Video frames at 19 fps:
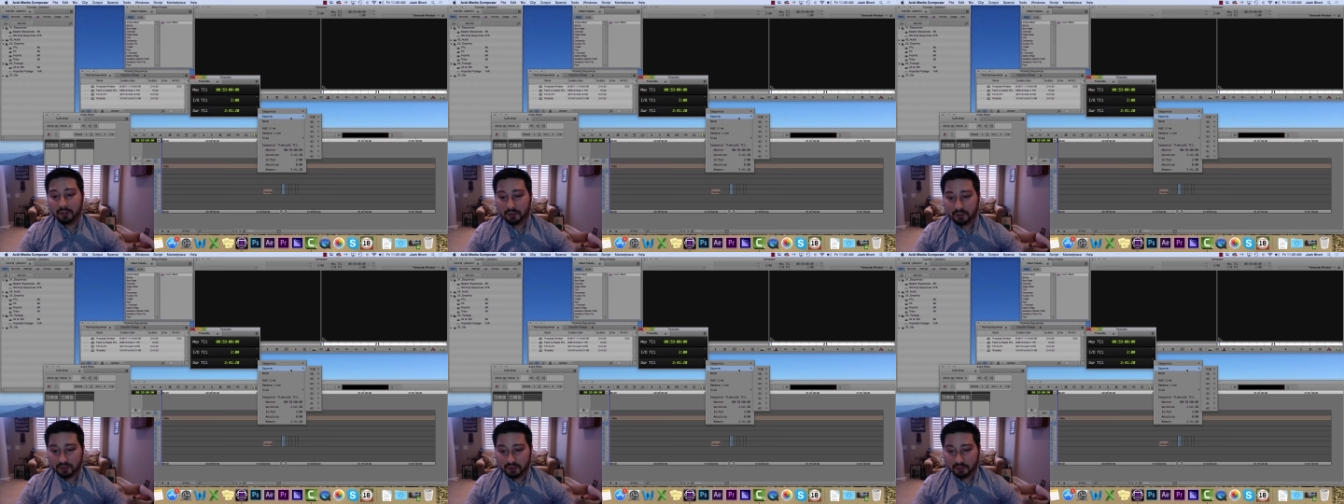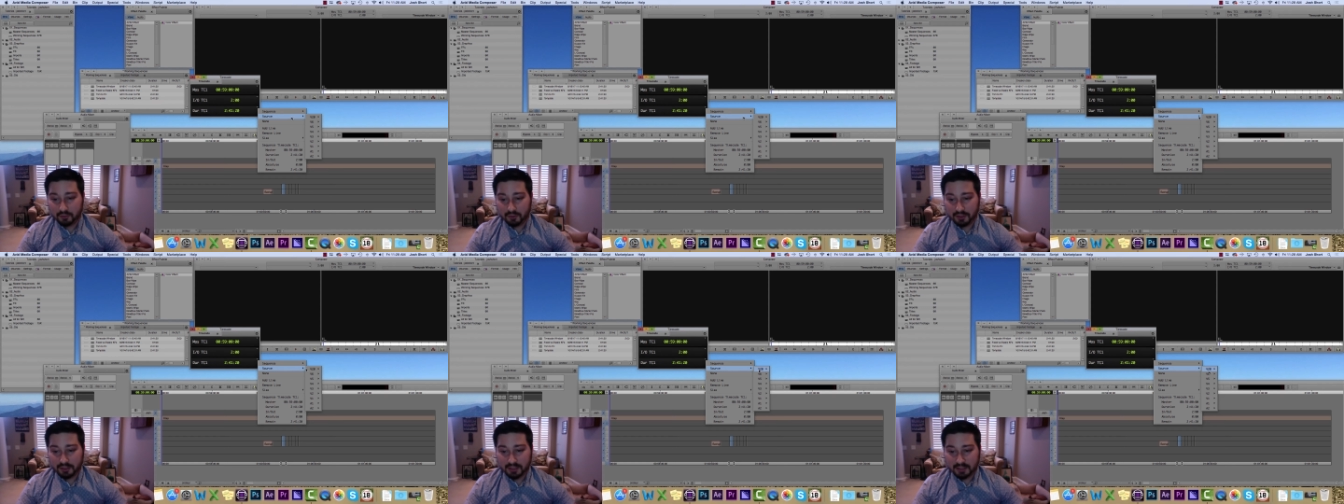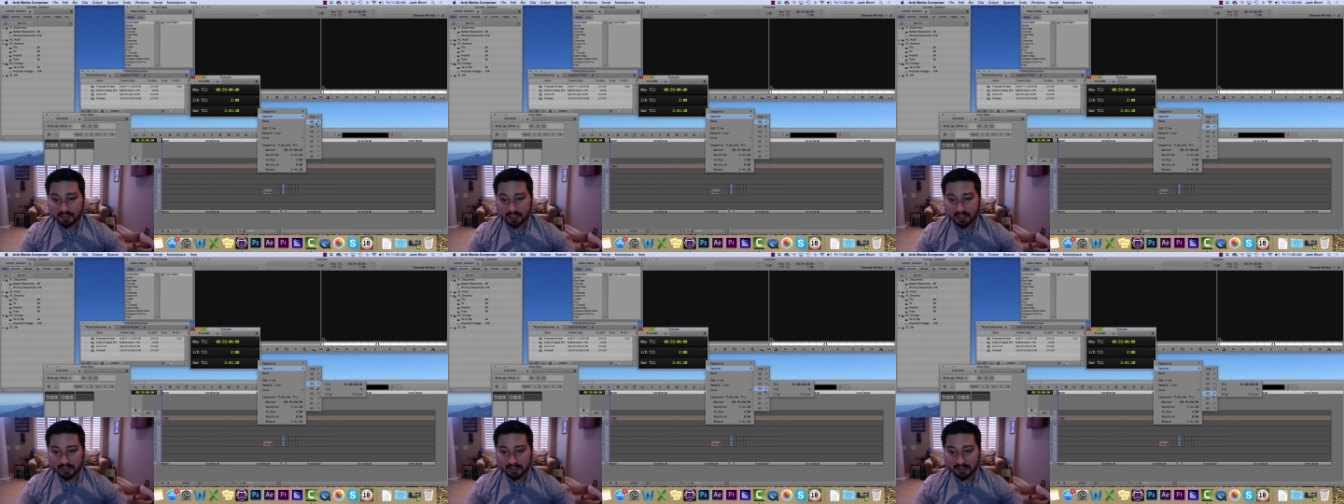source
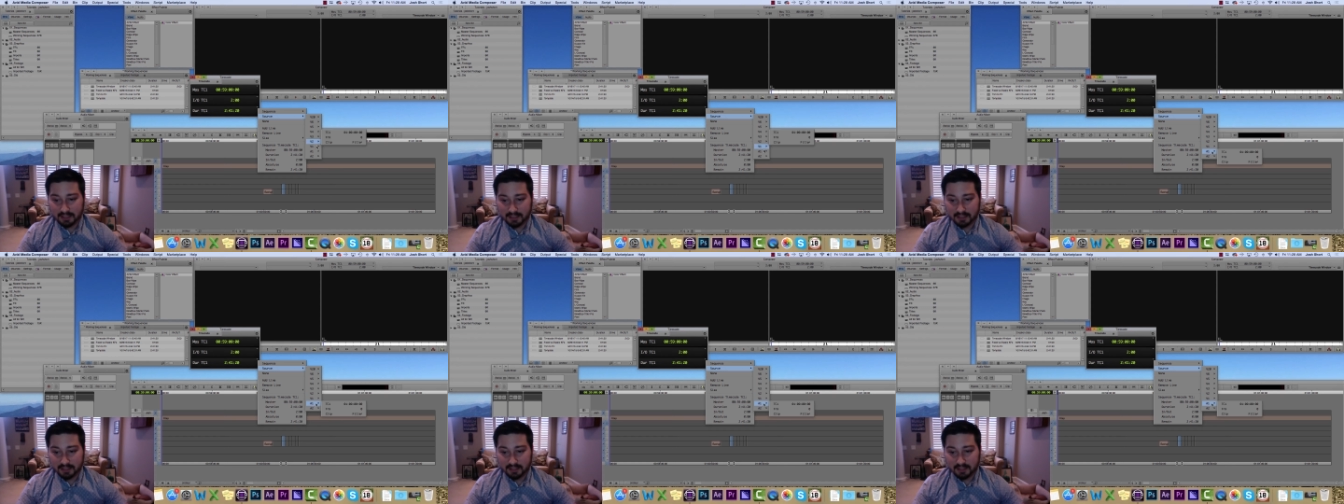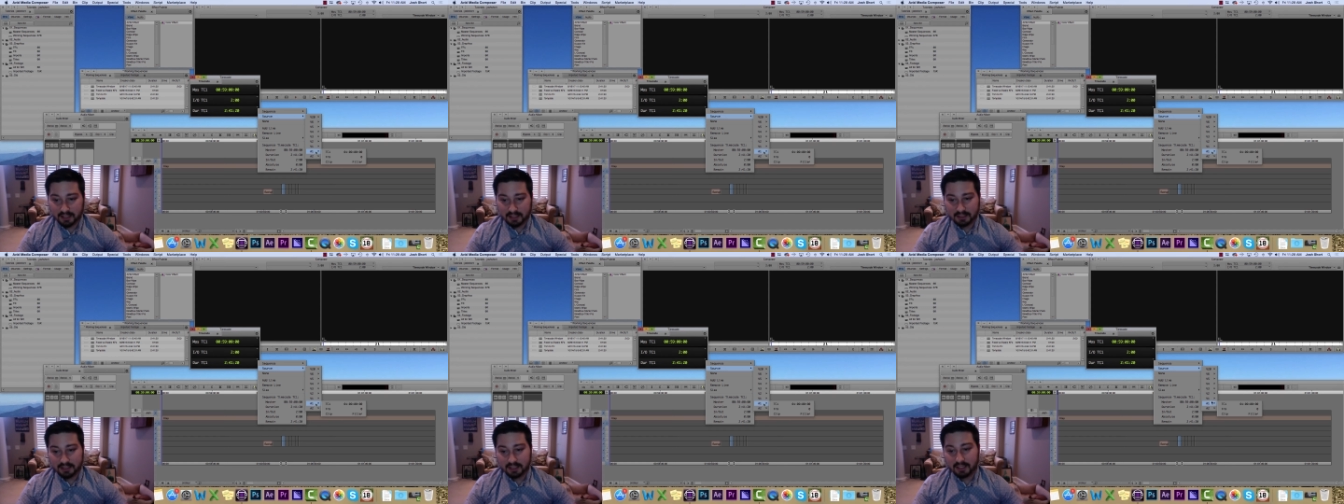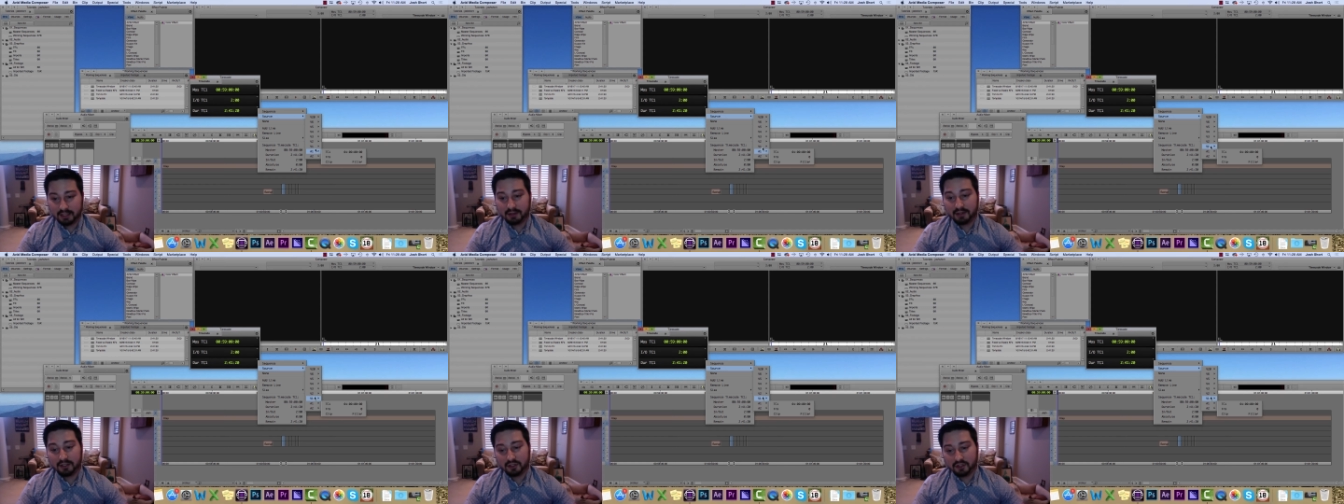and then select
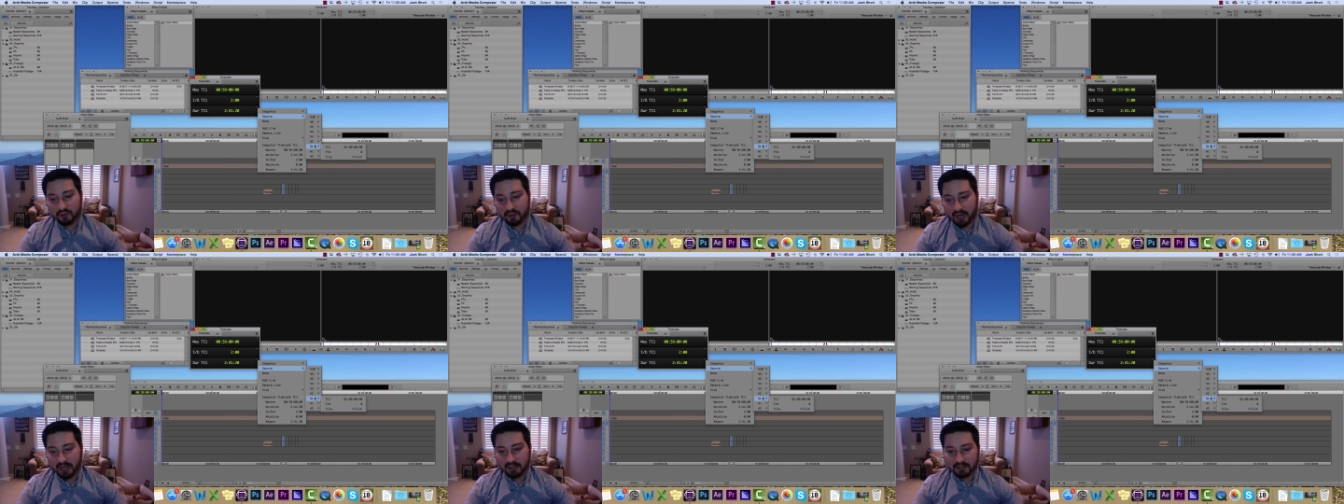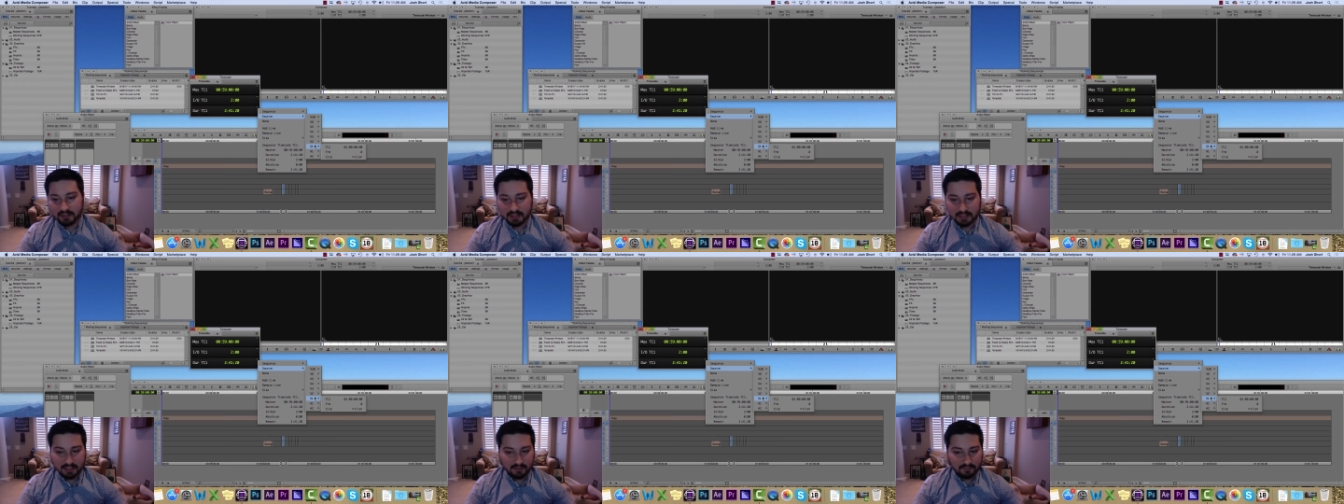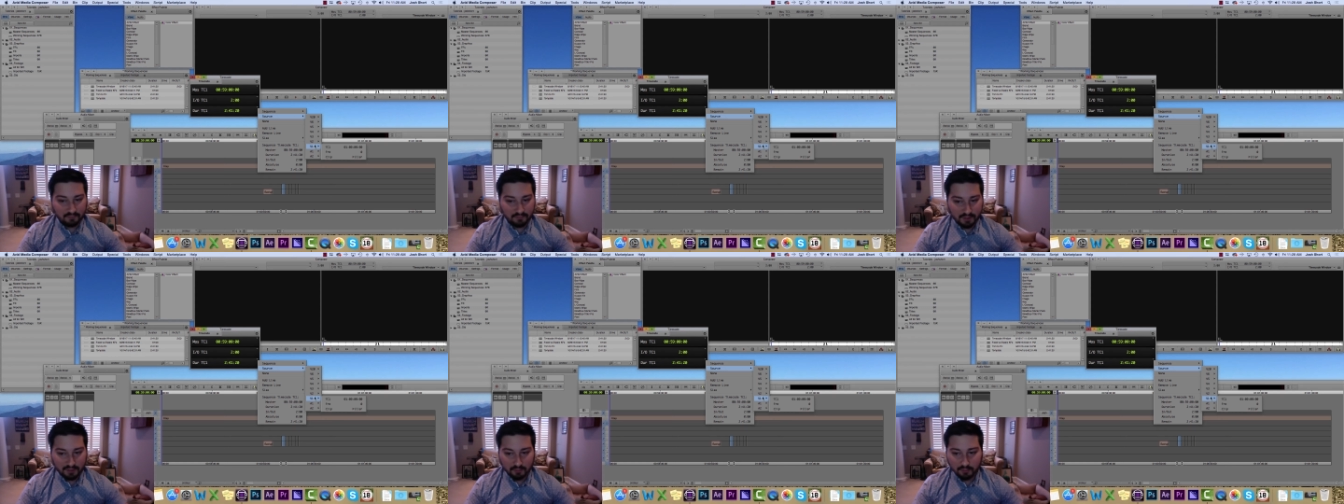uh, the track, let's say
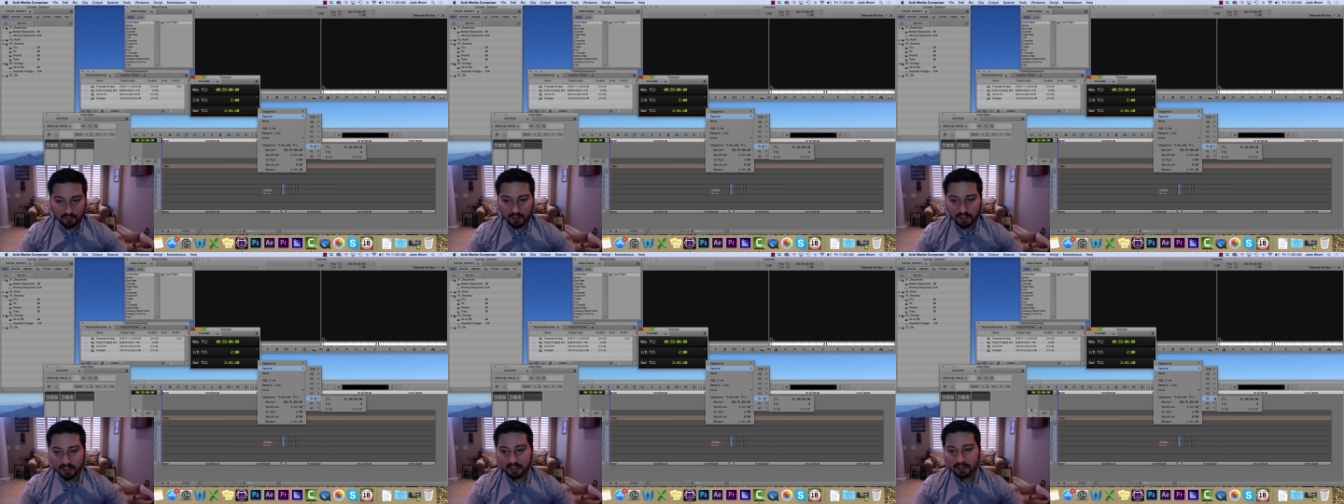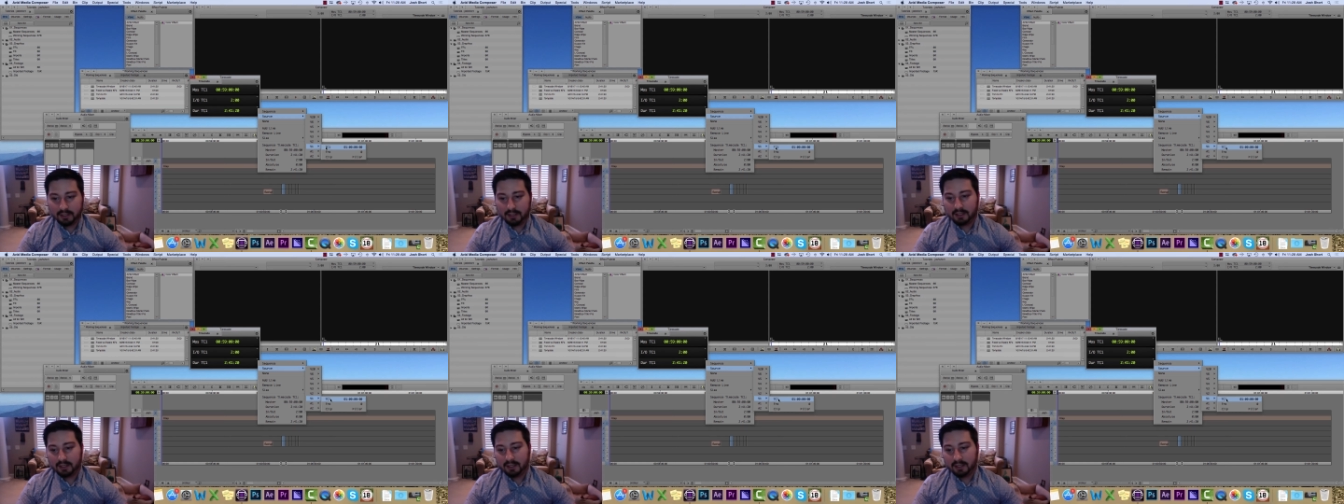V one,